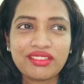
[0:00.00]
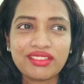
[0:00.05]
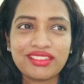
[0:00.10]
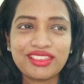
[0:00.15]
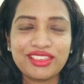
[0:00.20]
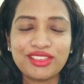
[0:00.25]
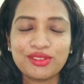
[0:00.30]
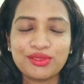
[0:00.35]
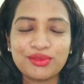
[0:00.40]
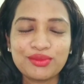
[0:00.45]

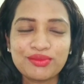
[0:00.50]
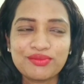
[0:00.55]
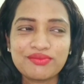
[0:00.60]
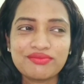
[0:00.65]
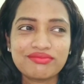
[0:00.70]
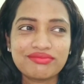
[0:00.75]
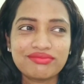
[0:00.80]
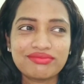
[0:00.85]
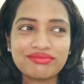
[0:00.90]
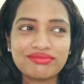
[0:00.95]
you know,
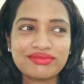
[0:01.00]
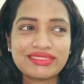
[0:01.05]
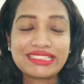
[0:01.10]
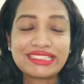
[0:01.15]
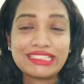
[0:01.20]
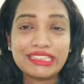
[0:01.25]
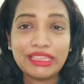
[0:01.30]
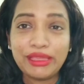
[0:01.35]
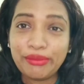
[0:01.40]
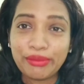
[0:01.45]

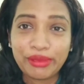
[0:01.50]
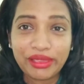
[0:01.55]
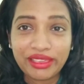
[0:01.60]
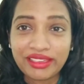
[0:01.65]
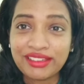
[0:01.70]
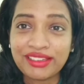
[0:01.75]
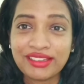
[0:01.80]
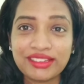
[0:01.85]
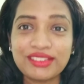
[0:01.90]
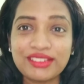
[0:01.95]

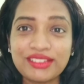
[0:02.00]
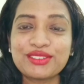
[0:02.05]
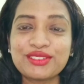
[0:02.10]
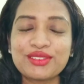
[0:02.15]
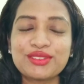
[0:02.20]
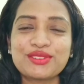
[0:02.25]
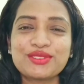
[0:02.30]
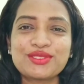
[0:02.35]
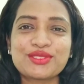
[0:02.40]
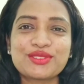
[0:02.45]
sleeping,
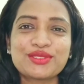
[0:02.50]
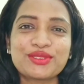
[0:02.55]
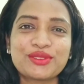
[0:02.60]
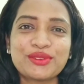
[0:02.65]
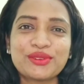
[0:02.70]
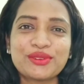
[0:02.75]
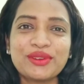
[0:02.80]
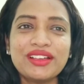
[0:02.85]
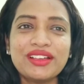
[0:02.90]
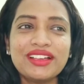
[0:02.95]

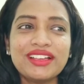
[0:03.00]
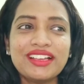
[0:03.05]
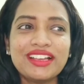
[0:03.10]
so